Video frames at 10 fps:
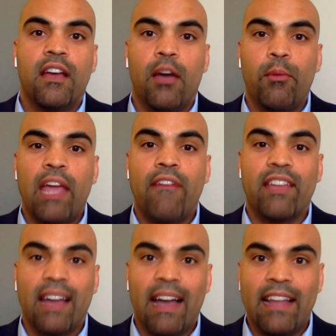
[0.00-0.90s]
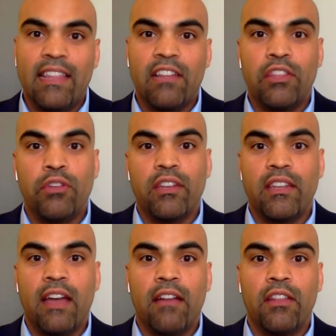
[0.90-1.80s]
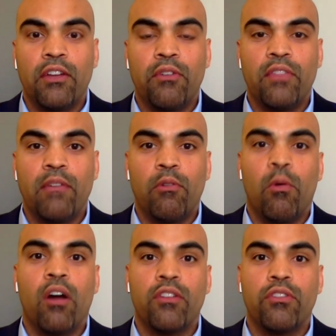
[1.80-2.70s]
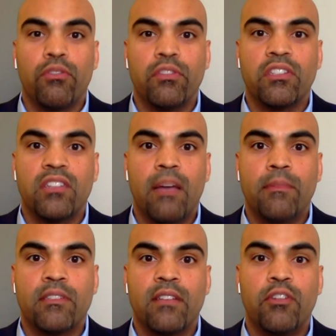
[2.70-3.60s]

Uh, we have a guide there that you can download that will walk you through the steps.